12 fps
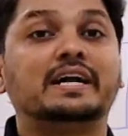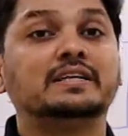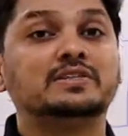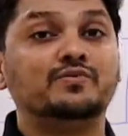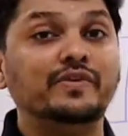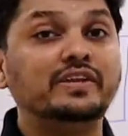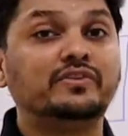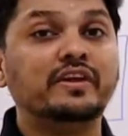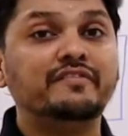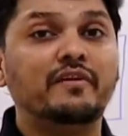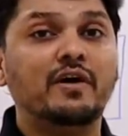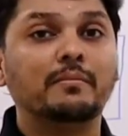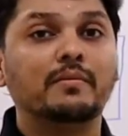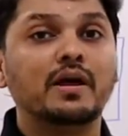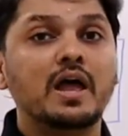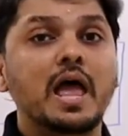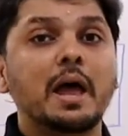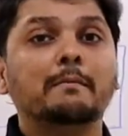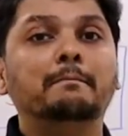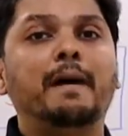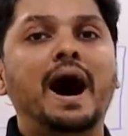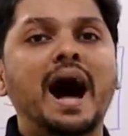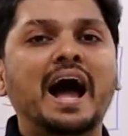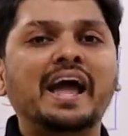that is V3 form.
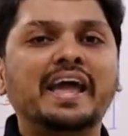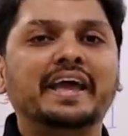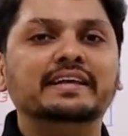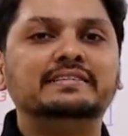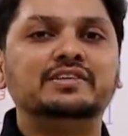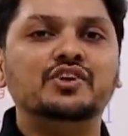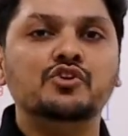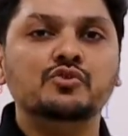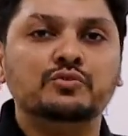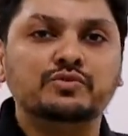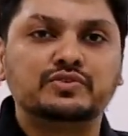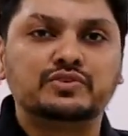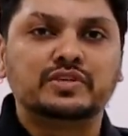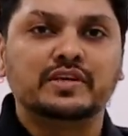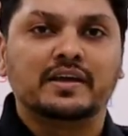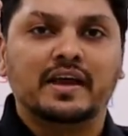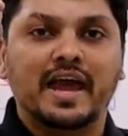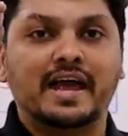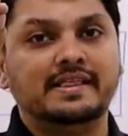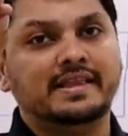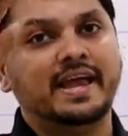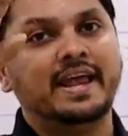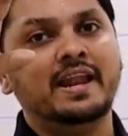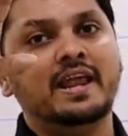By is used, and
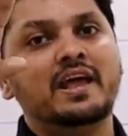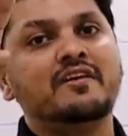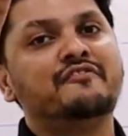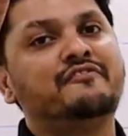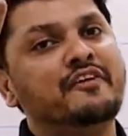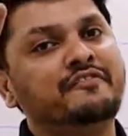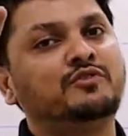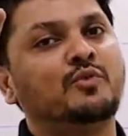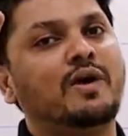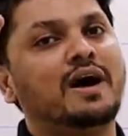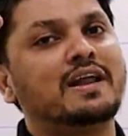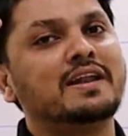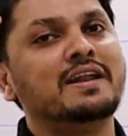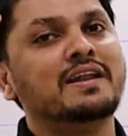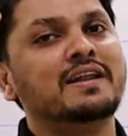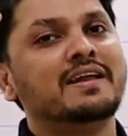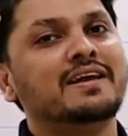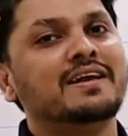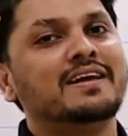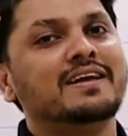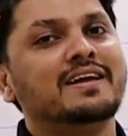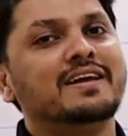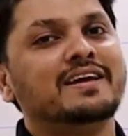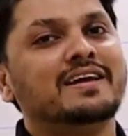then fifth one,
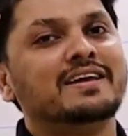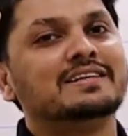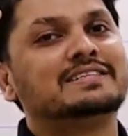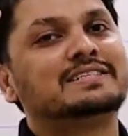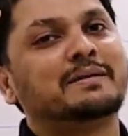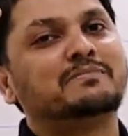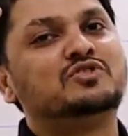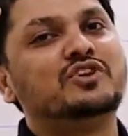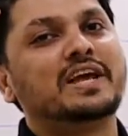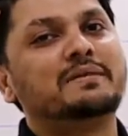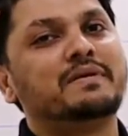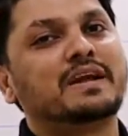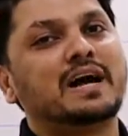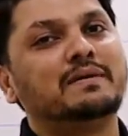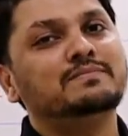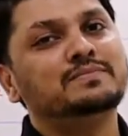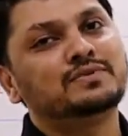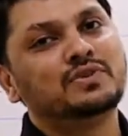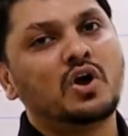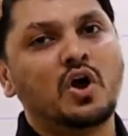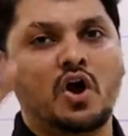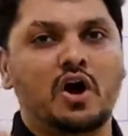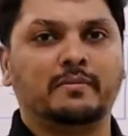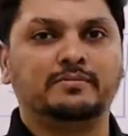subject becomes
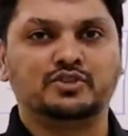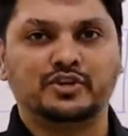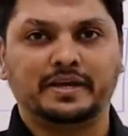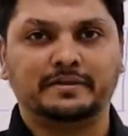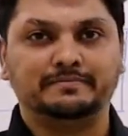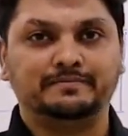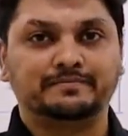object.